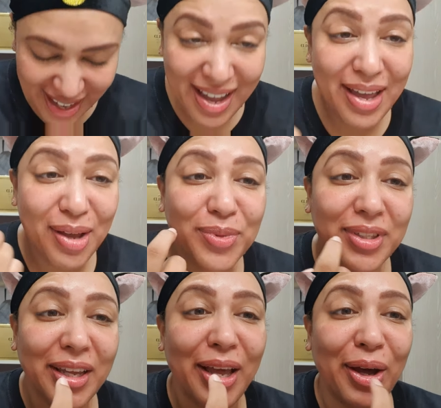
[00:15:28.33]

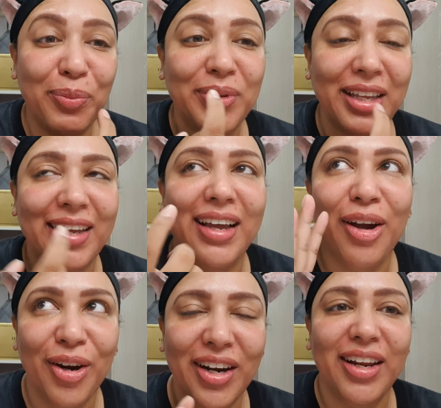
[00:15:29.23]
I
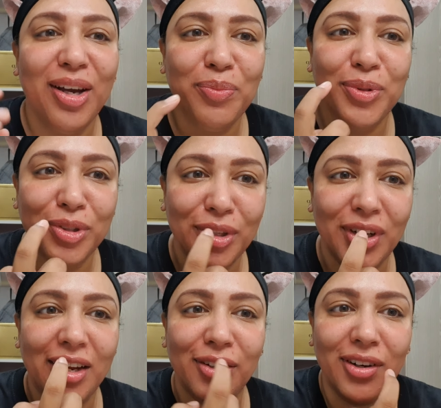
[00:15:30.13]
heard it helps with
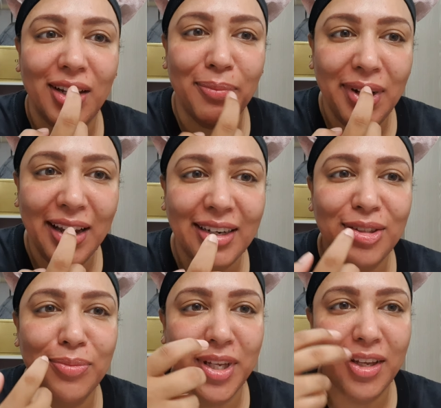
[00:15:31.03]
your lip line
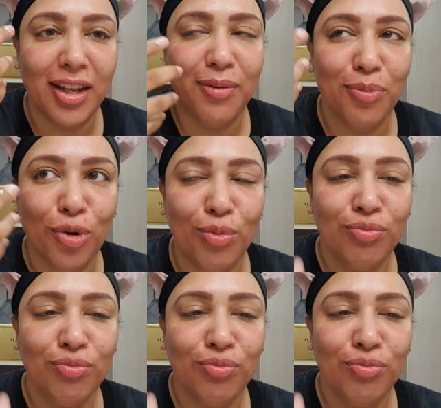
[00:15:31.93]
to make it like more